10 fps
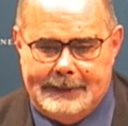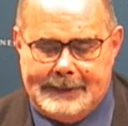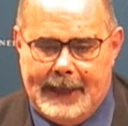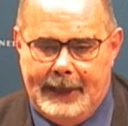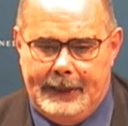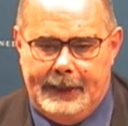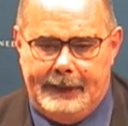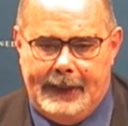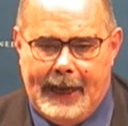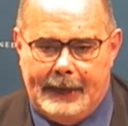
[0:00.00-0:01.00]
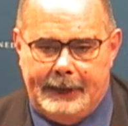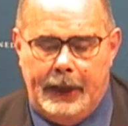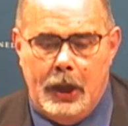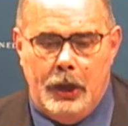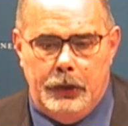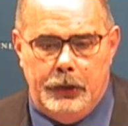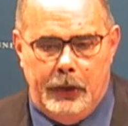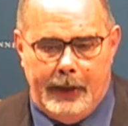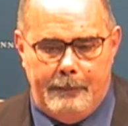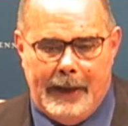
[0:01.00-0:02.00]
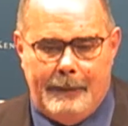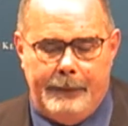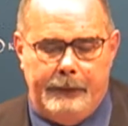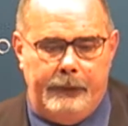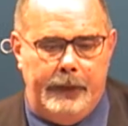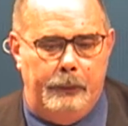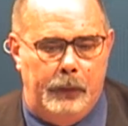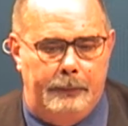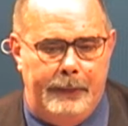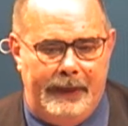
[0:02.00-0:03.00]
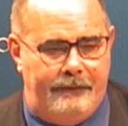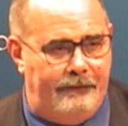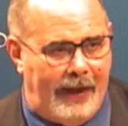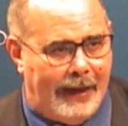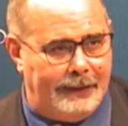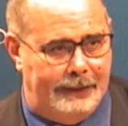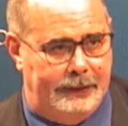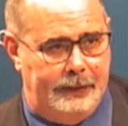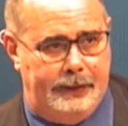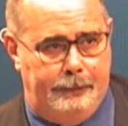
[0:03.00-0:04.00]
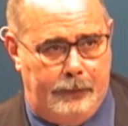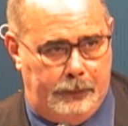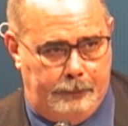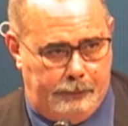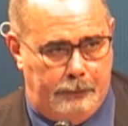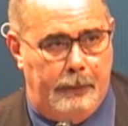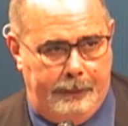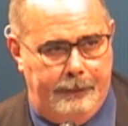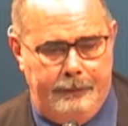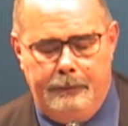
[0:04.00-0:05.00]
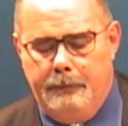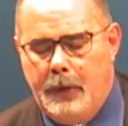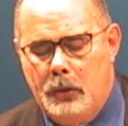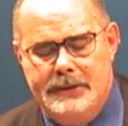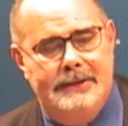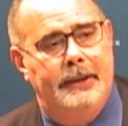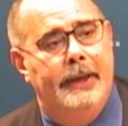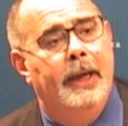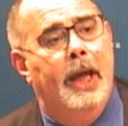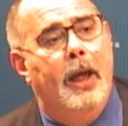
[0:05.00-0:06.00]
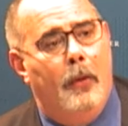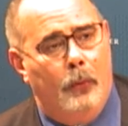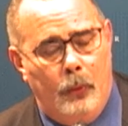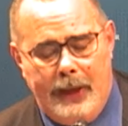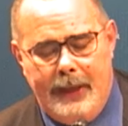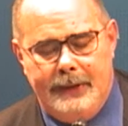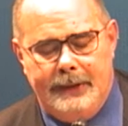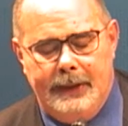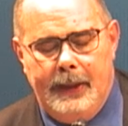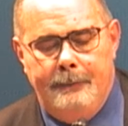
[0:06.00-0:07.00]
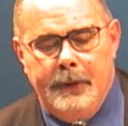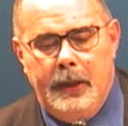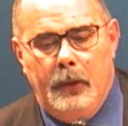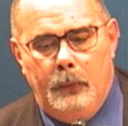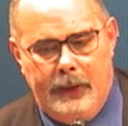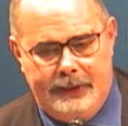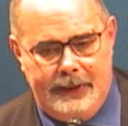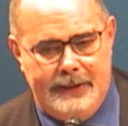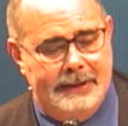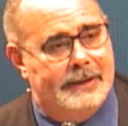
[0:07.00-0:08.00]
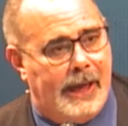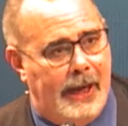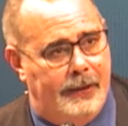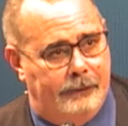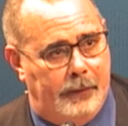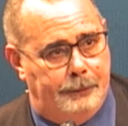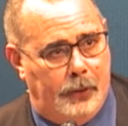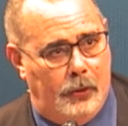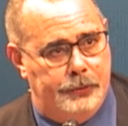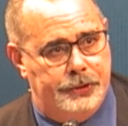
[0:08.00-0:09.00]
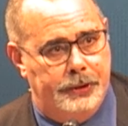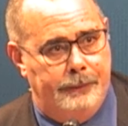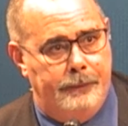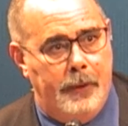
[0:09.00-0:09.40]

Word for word: saying that your memory will be affected mo mo mostly with, uh, with this kind of approach.